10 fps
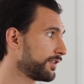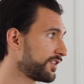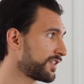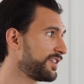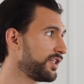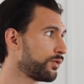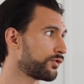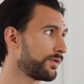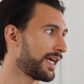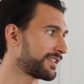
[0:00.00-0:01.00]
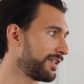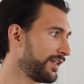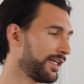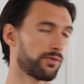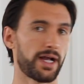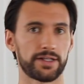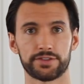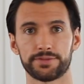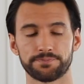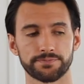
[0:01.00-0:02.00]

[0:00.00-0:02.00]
on this continuum between activity and rest?